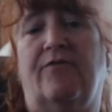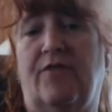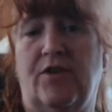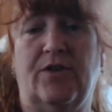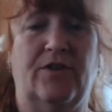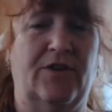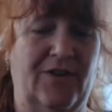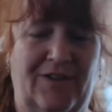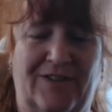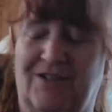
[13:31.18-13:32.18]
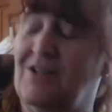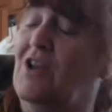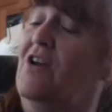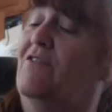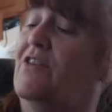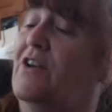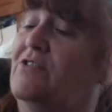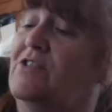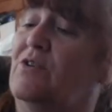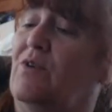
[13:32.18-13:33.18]
for the, for
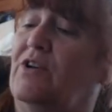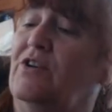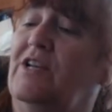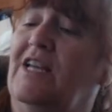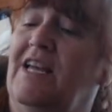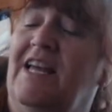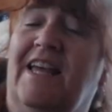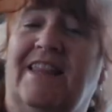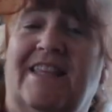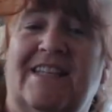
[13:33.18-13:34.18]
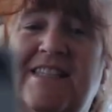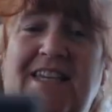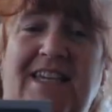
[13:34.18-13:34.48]
those that are wondering, this